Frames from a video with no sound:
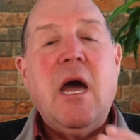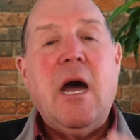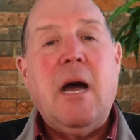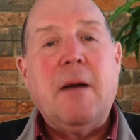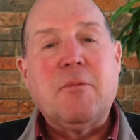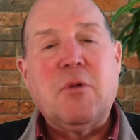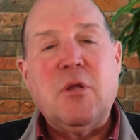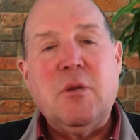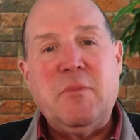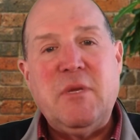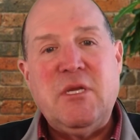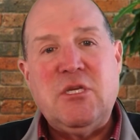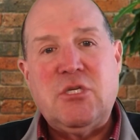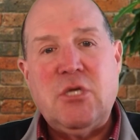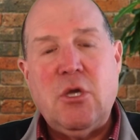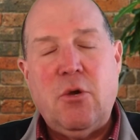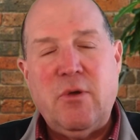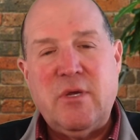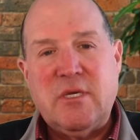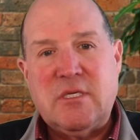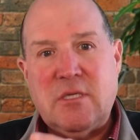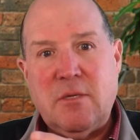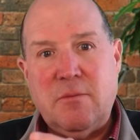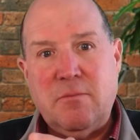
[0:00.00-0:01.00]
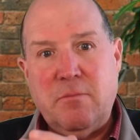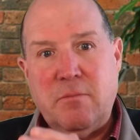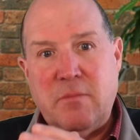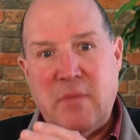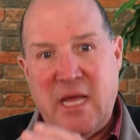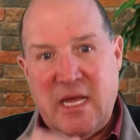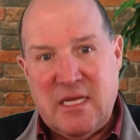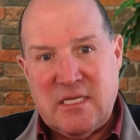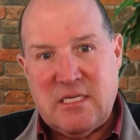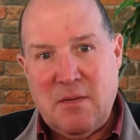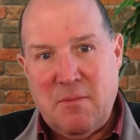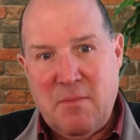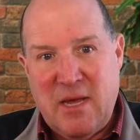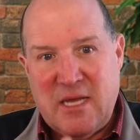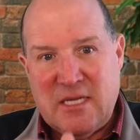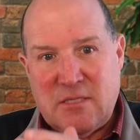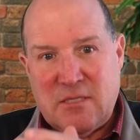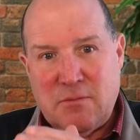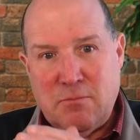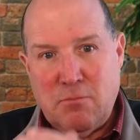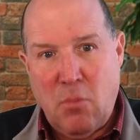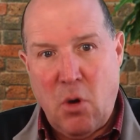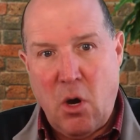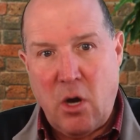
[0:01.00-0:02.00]
I'm going to be showing some
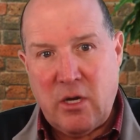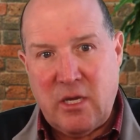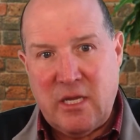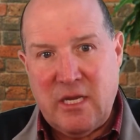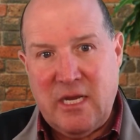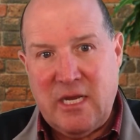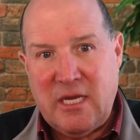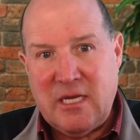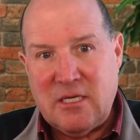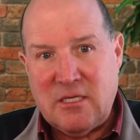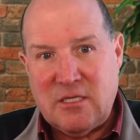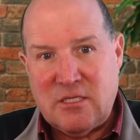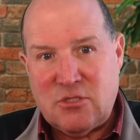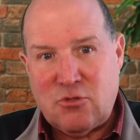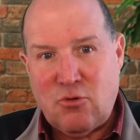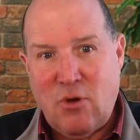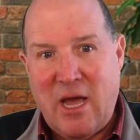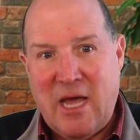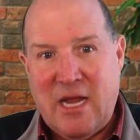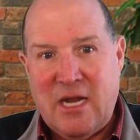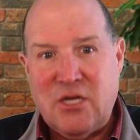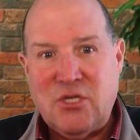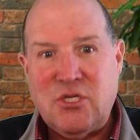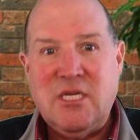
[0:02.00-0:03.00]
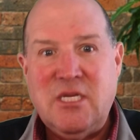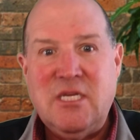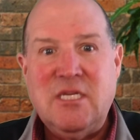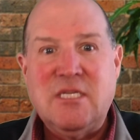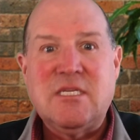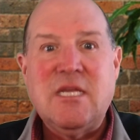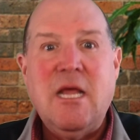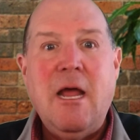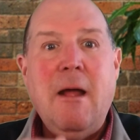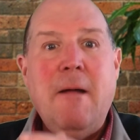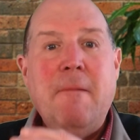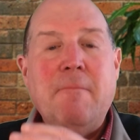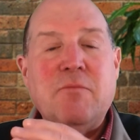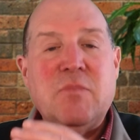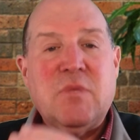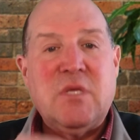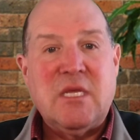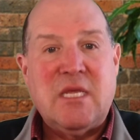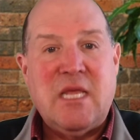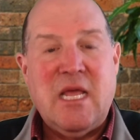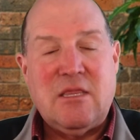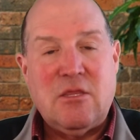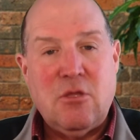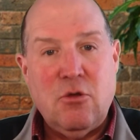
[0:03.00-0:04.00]
SMS marketing strategies
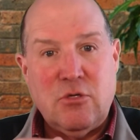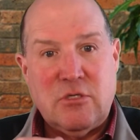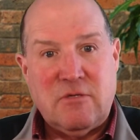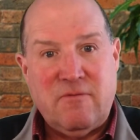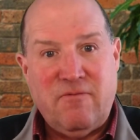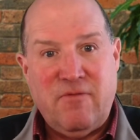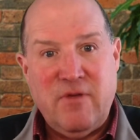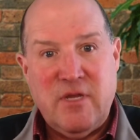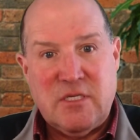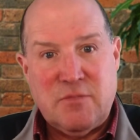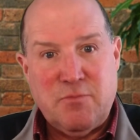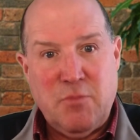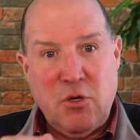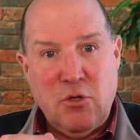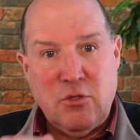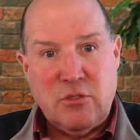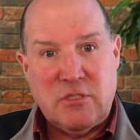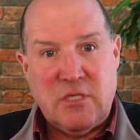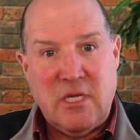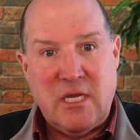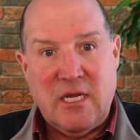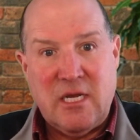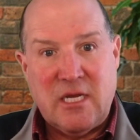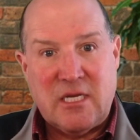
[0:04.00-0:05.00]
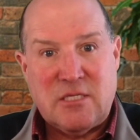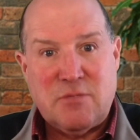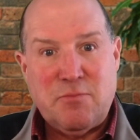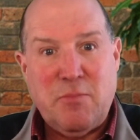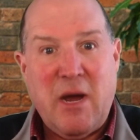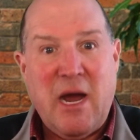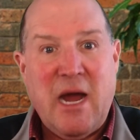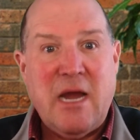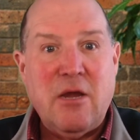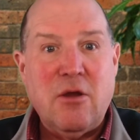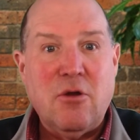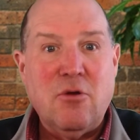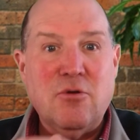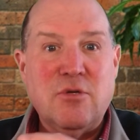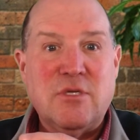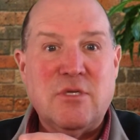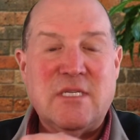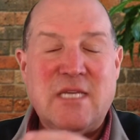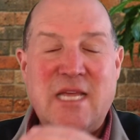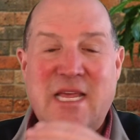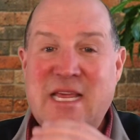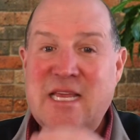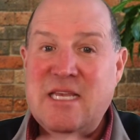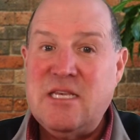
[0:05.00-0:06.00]
to get those FISBOs and
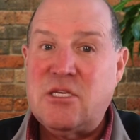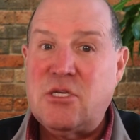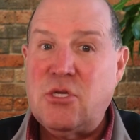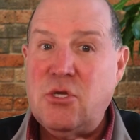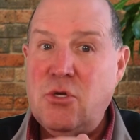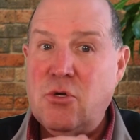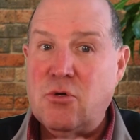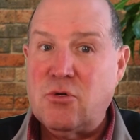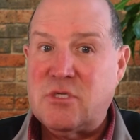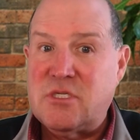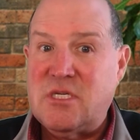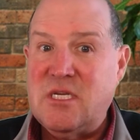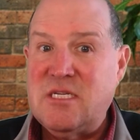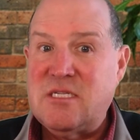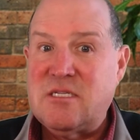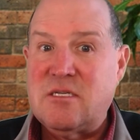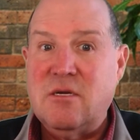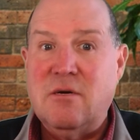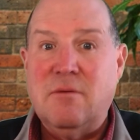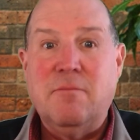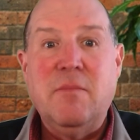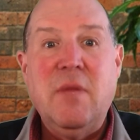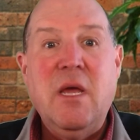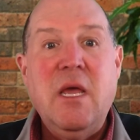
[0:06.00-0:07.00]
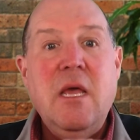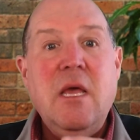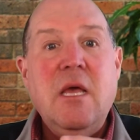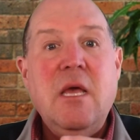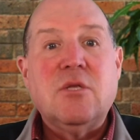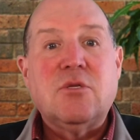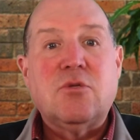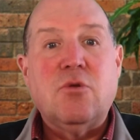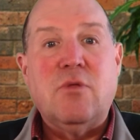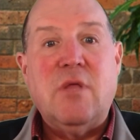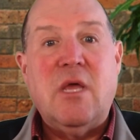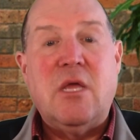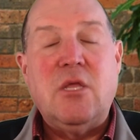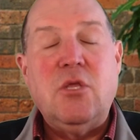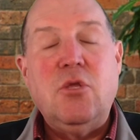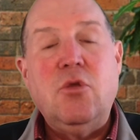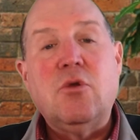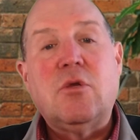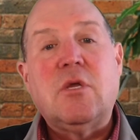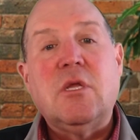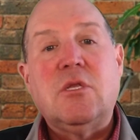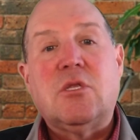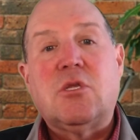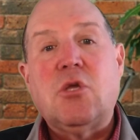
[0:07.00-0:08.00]
expireds into your system so that
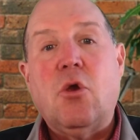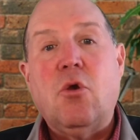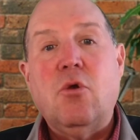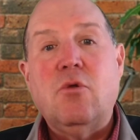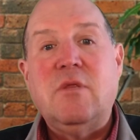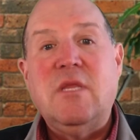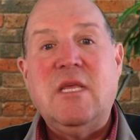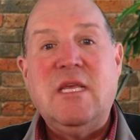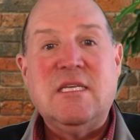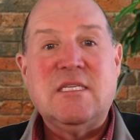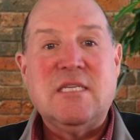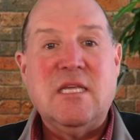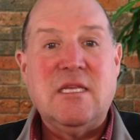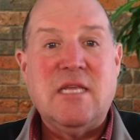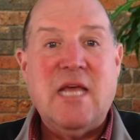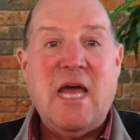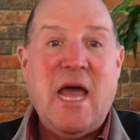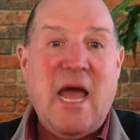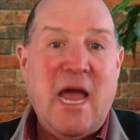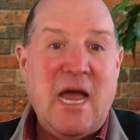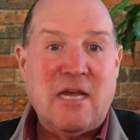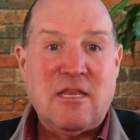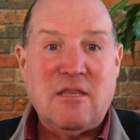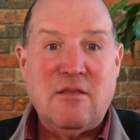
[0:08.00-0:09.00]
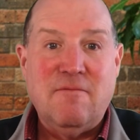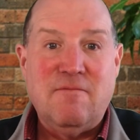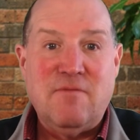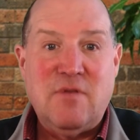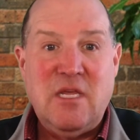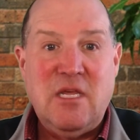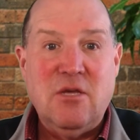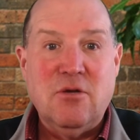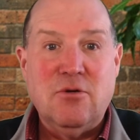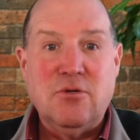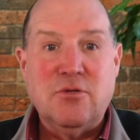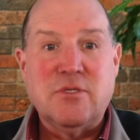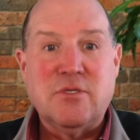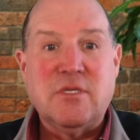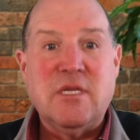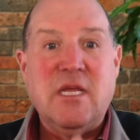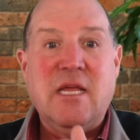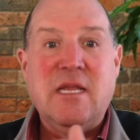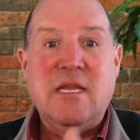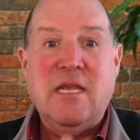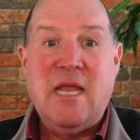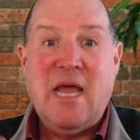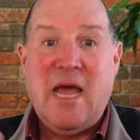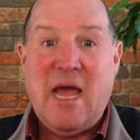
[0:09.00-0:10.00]
you can turn these into active deals
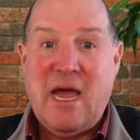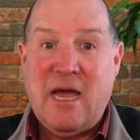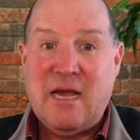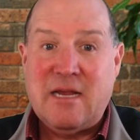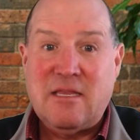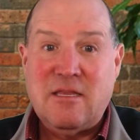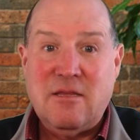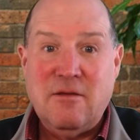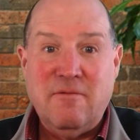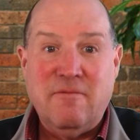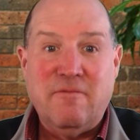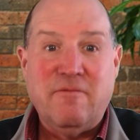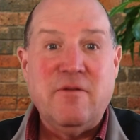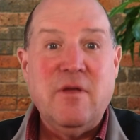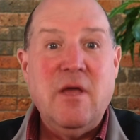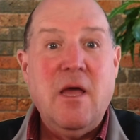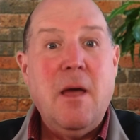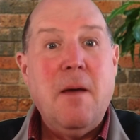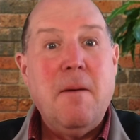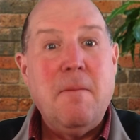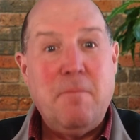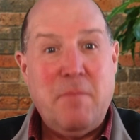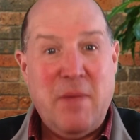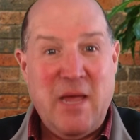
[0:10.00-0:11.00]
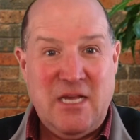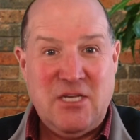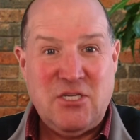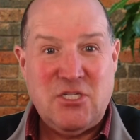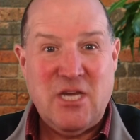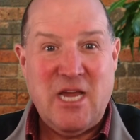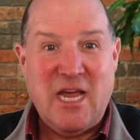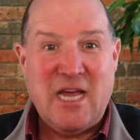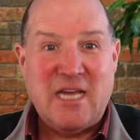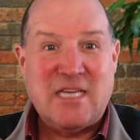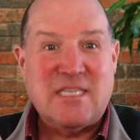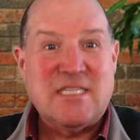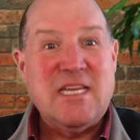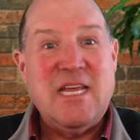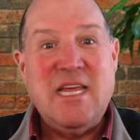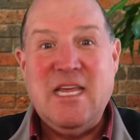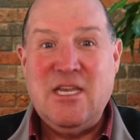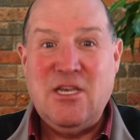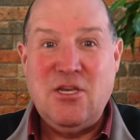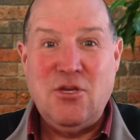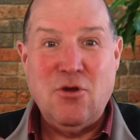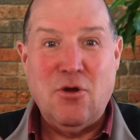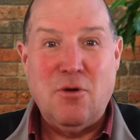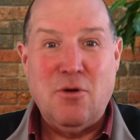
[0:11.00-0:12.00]
and active paychecks
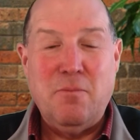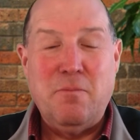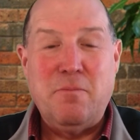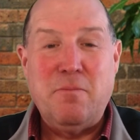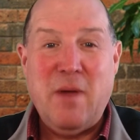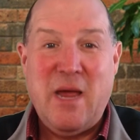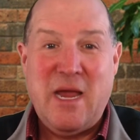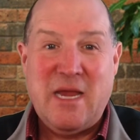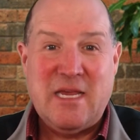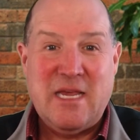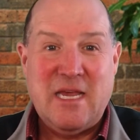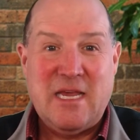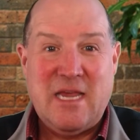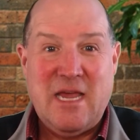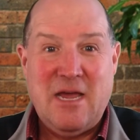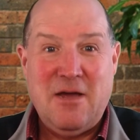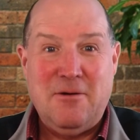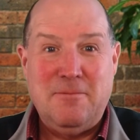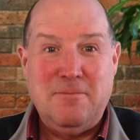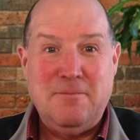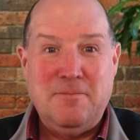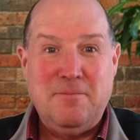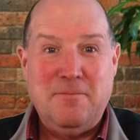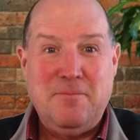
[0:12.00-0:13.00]
in your bank account.